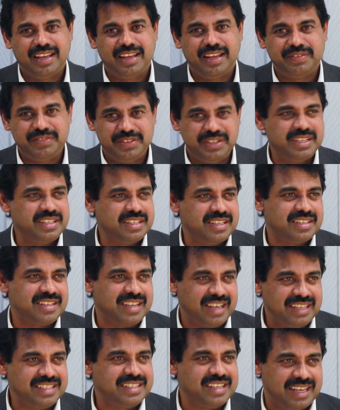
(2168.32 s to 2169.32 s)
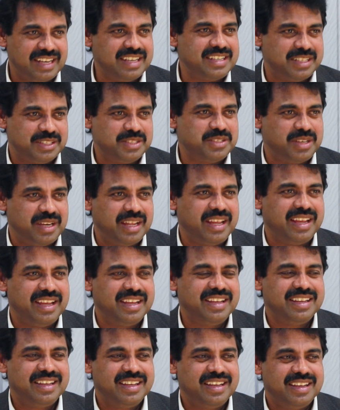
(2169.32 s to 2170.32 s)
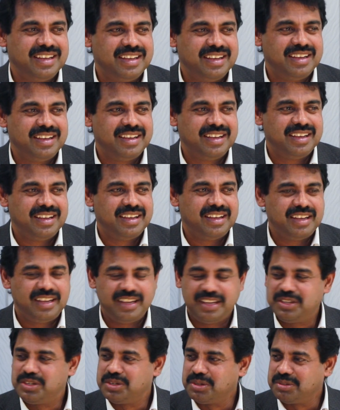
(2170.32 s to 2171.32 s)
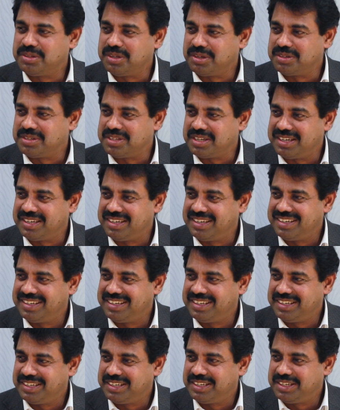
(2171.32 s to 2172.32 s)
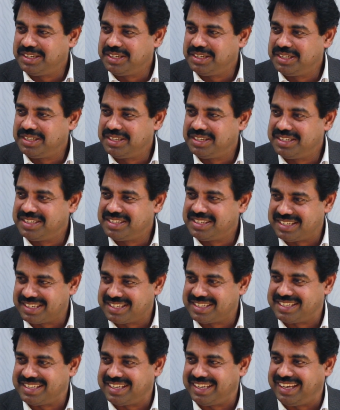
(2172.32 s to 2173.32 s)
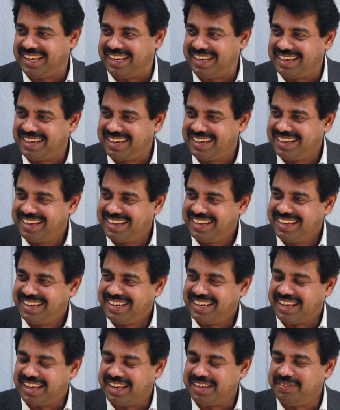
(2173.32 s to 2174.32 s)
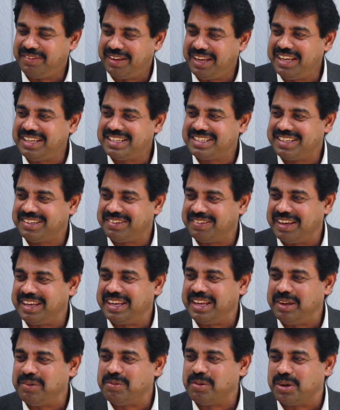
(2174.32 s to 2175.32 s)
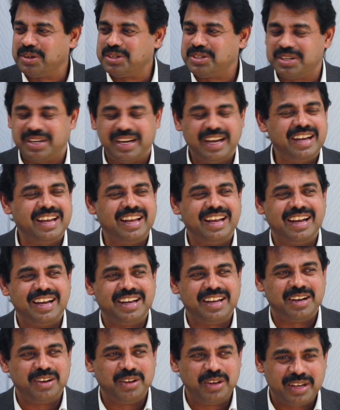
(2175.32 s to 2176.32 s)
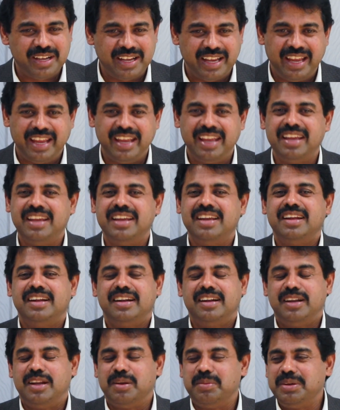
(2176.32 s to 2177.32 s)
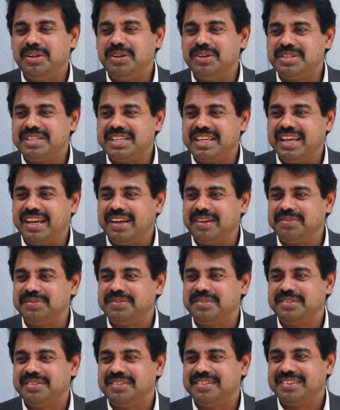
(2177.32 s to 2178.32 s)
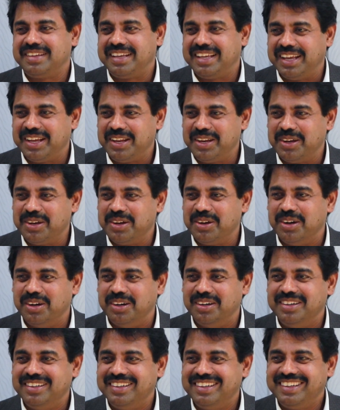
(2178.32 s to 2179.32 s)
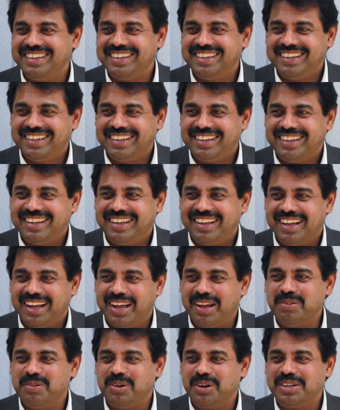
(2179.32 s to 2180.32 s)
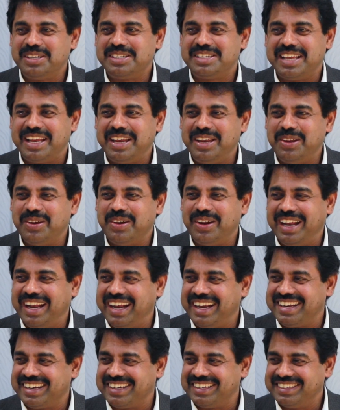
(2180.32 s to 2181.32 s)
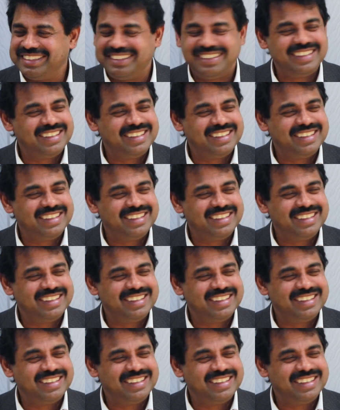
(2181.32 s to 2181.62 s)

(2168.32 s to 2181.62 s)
If Jesus writes a letter today, in 2016, and when he wants to write a letter, okay, WCF, here you go. I want to send you a letter.